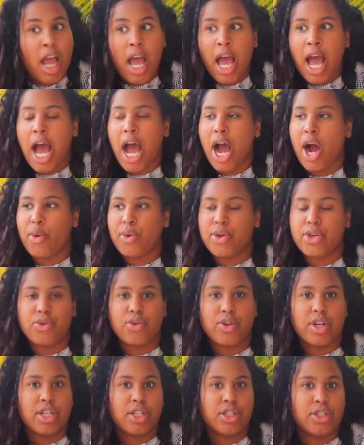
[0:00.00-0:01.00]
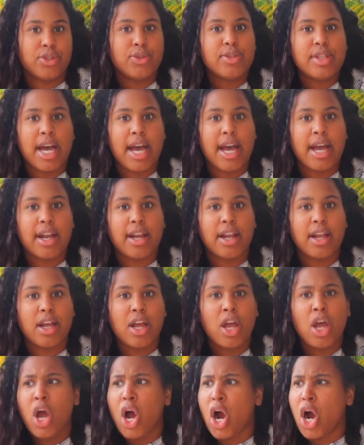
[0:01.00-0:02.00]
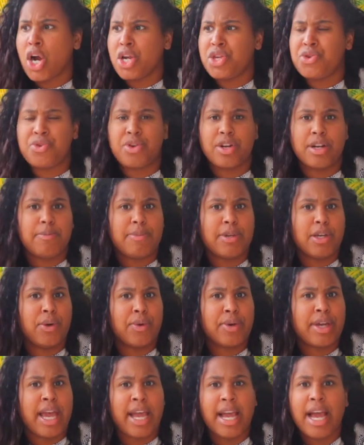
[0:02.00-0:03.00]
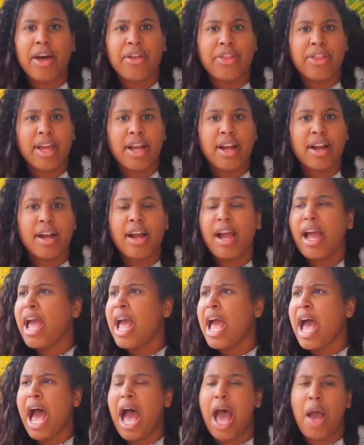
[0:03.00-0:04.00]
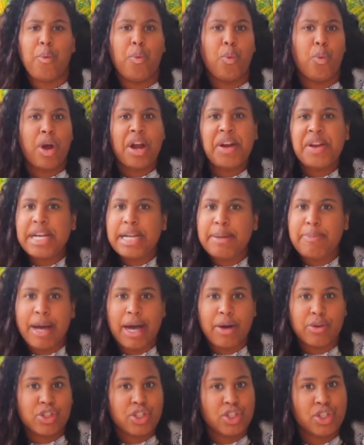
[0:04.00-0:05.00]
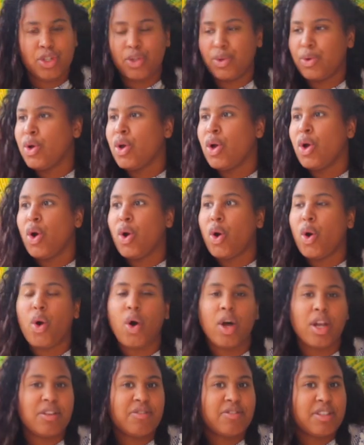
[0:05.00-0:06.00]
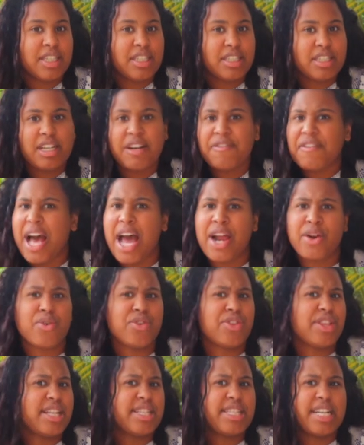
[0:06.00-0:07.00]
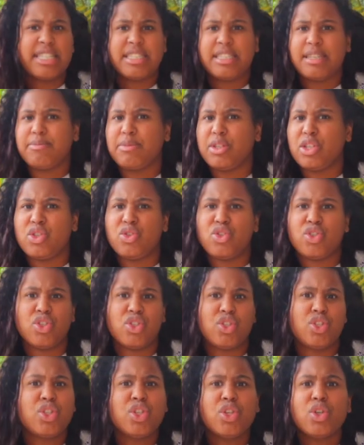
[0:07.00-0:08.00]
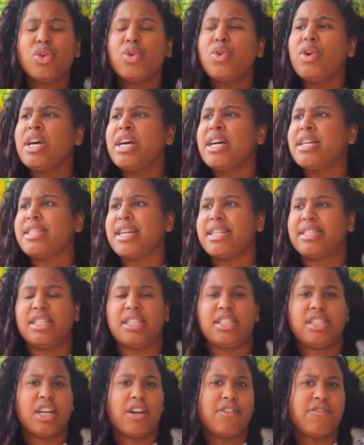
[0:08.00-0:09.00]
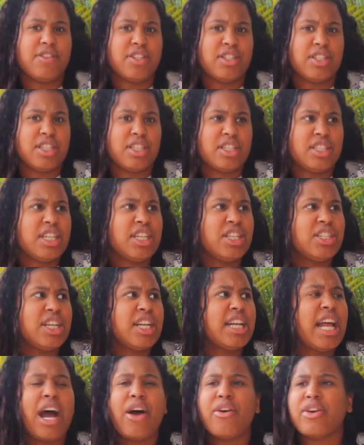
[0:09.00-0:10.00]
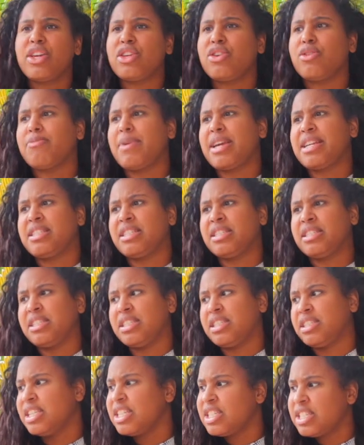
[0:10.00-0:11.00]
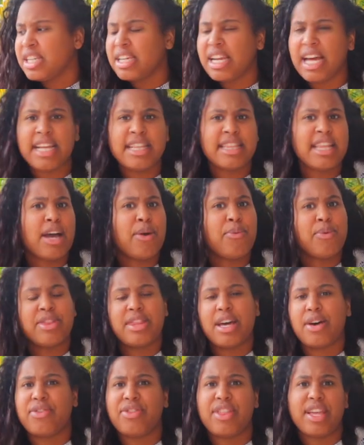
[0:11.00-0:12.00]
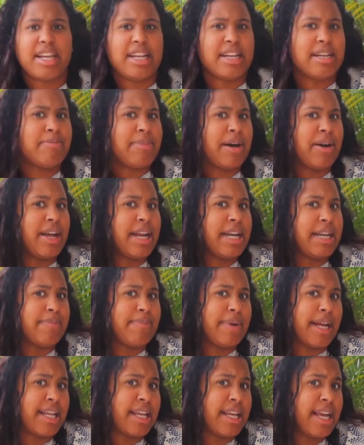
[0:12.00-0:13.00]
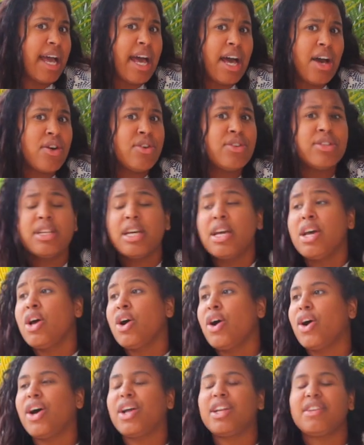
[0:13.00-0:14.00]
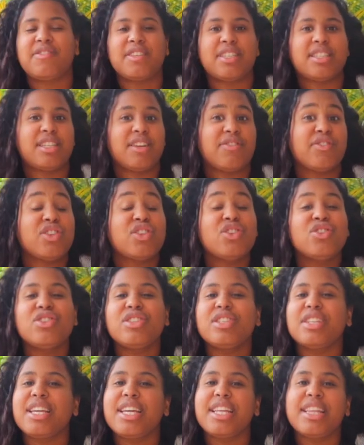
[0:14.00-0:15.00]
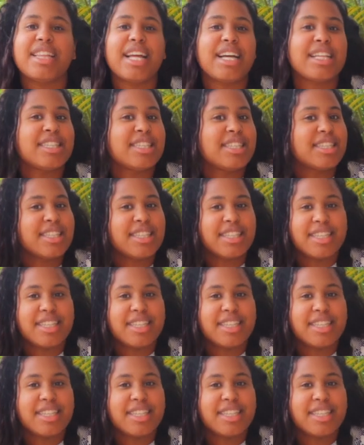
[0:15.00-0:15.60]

How are you going to do that? Are you going to be okay out there? I'm worried about you. All of this stuff, I don't think that's something you should do. That's a selfish decision. How can you make this decision like that without thinking about anybody else? All of this stuff. Usually that's,